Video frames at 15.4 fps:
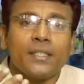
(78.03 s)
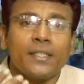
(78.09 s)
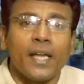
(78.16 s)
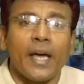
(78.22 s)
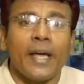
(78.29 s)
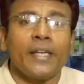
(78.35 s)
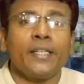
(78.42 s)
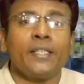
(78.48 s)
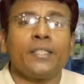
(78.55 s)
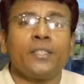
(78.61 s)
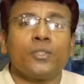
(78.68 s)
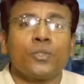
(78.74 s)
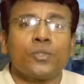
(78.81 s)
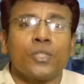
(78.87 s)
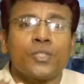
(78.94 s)

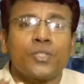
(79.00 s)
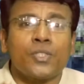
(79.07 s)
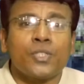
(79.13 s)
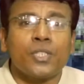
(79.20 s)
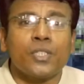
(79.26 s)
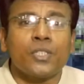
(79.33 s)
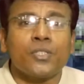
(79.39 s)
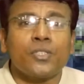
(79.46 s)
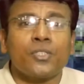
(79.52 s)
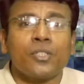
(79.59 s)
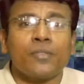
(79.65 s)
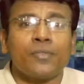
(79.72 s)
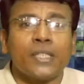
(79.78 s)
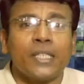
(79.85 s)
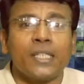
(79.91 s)
tied to the Church
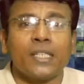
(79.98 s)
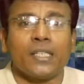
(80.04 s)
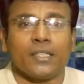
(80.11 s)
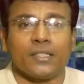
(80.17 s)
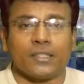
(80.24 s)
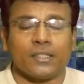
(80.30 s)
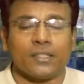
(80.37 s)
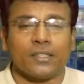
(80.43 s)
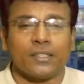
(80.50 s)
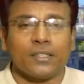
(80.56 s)
of England